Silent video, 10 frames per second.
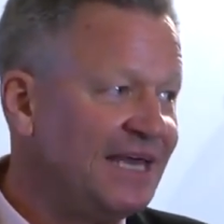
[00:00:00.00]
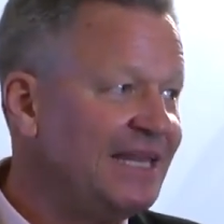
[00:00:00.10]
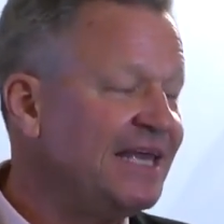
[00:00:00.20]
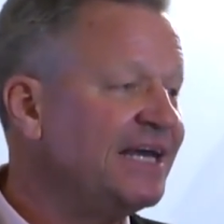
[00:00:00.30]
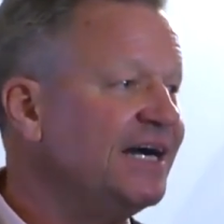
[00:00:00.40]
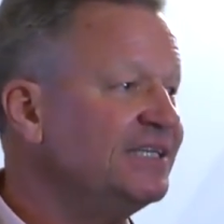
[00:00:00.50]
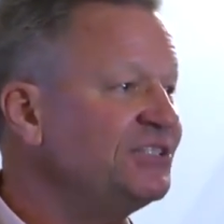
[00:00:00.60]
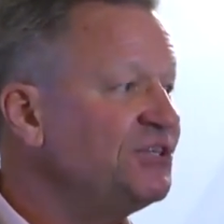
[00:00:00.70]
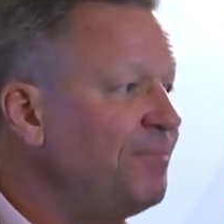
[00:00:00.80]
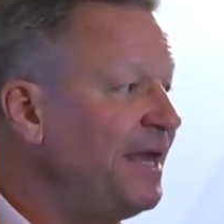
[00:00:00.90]
and they
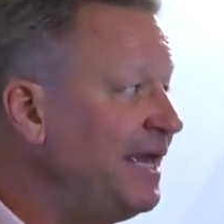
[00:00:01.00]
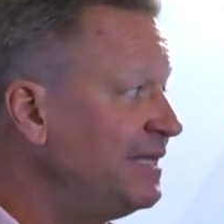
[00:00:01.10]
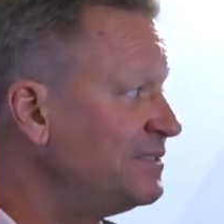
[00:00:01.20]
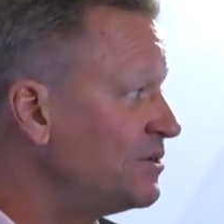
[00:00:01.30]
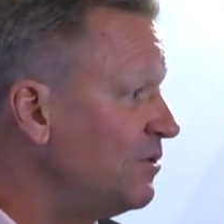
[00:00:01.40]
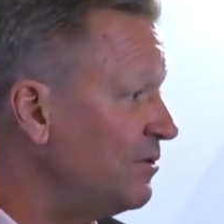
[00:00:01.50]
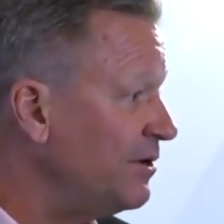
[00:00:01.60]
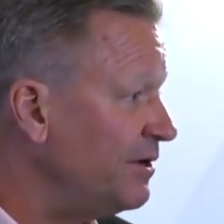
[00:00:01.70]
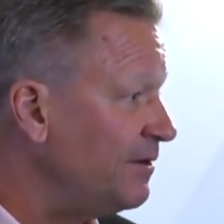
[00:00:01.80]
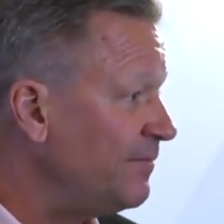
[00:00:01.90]
cut Japan's
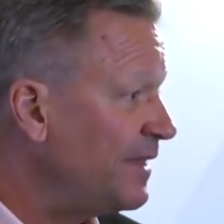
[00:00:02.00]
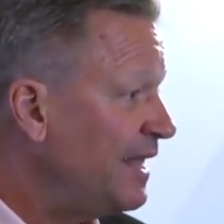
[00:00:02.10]
oil.